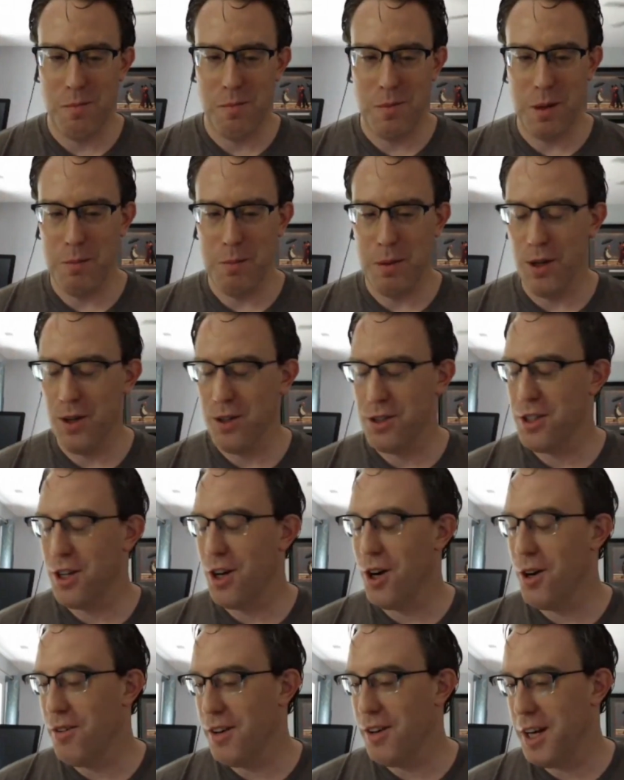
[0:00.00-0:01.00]
computer's
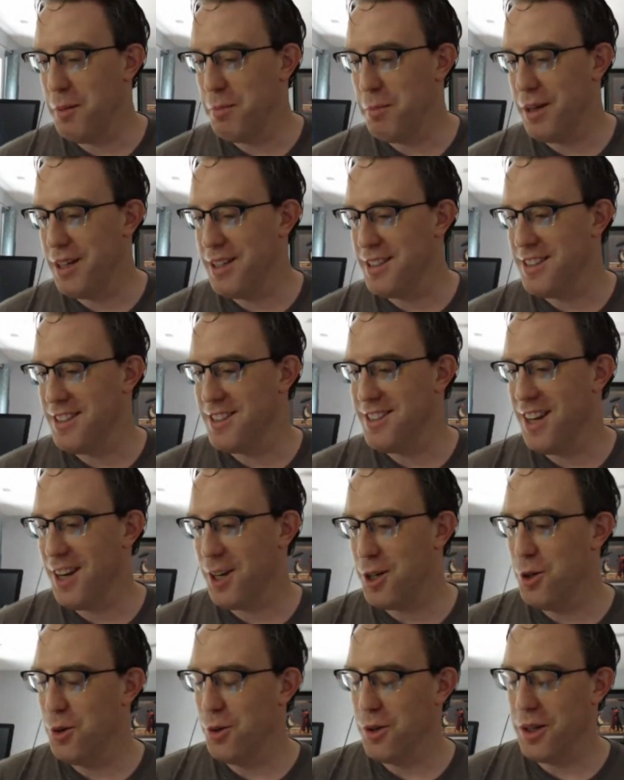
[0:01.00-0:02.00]
gonna overheat because it's not
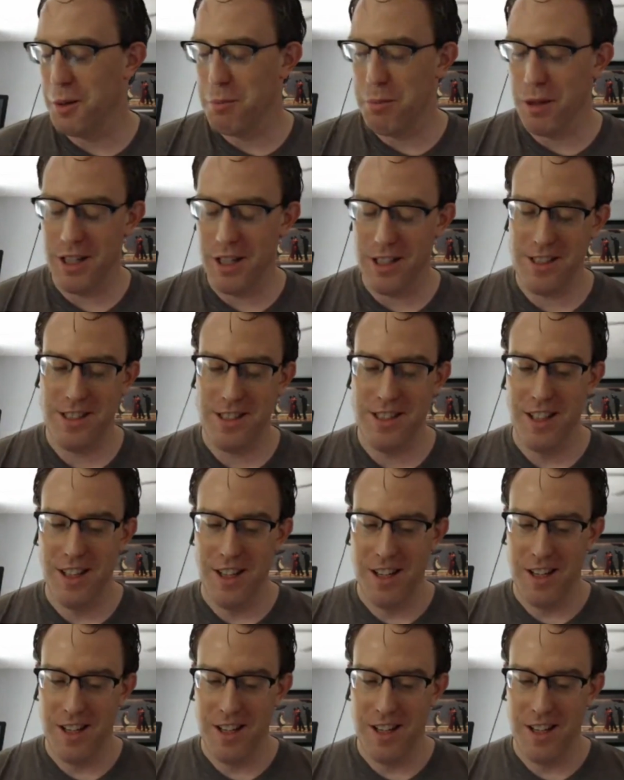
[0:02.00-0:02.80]
cooling. But it's